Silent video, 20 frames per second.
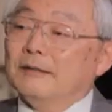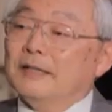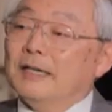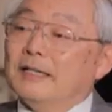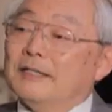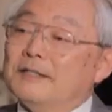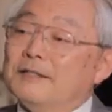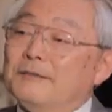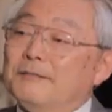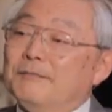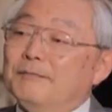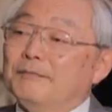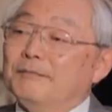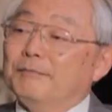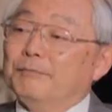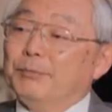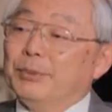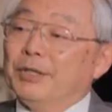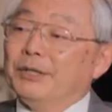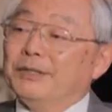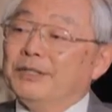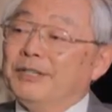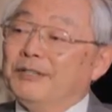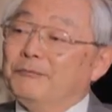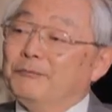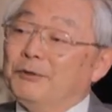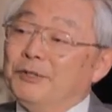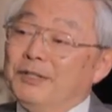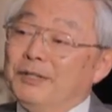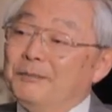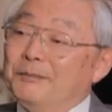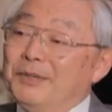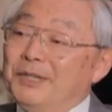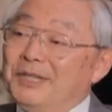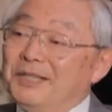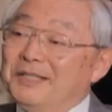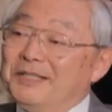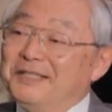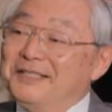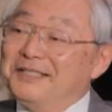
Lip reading: That's billion with a B.